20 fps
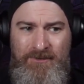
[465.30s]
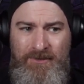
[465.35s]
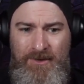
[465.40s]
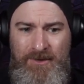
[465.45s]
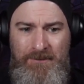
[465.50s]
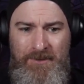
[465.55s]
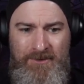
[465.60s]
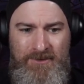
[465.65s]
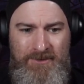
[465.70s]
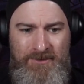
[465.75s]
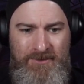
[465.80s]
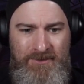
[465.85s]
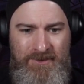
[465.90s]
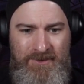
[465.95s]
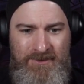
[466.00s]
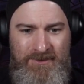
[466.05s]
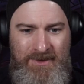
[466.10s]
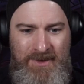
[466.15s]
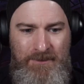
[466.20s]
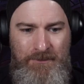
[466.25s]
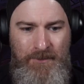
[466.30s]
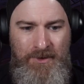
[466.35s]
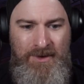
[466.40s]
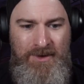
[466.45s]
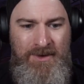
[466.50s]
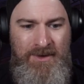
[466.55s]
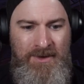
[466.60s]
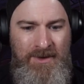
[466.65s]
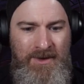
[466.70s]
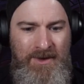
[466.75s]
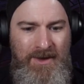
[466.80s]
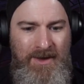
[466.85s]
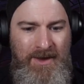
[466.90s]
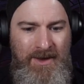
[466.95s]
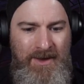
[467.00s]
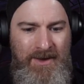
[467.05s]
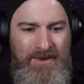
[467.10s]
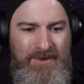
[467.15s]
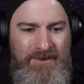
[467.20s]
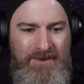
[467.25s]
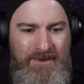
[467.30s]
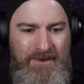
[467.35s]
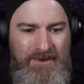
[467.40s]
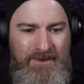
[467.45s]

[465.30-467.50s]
very much the same way, and